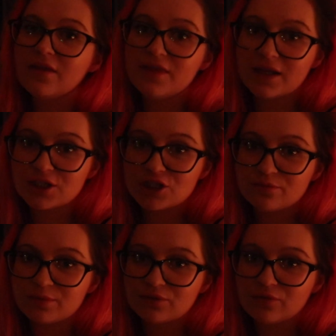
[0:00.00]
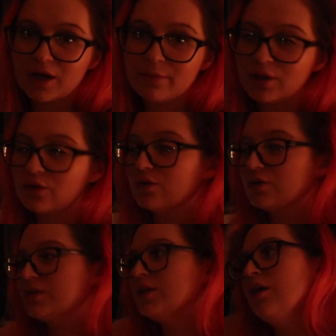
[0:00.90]
then I should be alright,
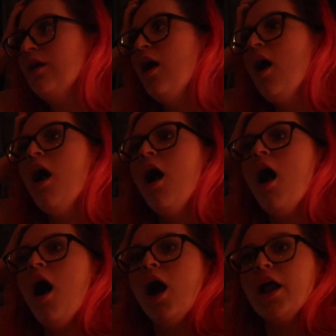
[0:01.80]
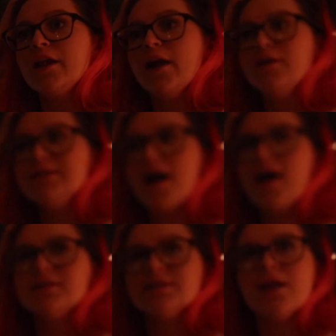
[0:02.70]
because no
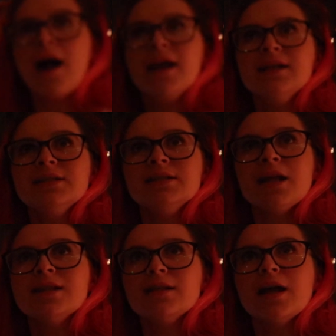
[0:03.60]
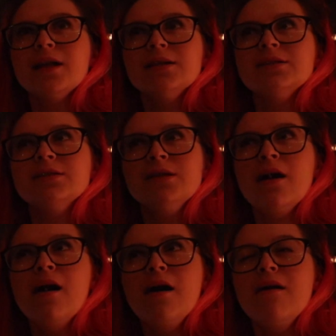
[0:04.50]
doubt tonight is Sunday,
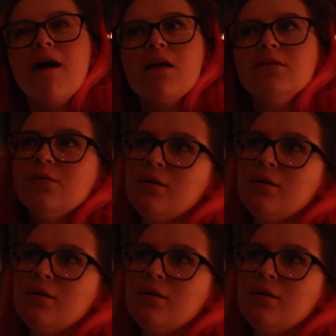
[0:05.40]
so the